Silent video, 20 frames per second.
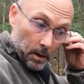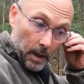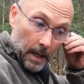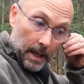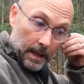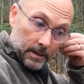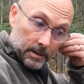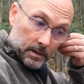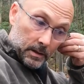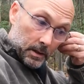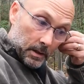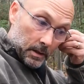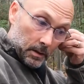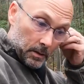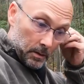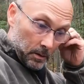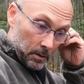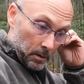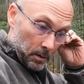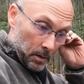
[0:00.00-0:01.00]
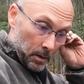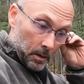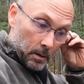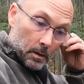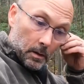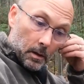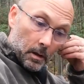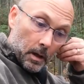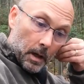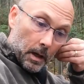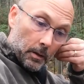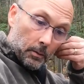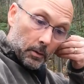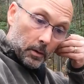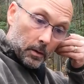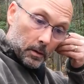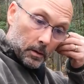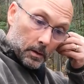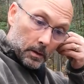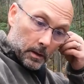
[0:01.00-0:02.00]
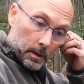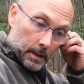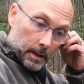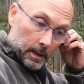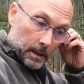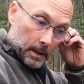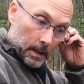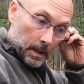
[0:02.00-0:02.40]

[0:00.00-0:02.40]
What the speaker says: actually, I will get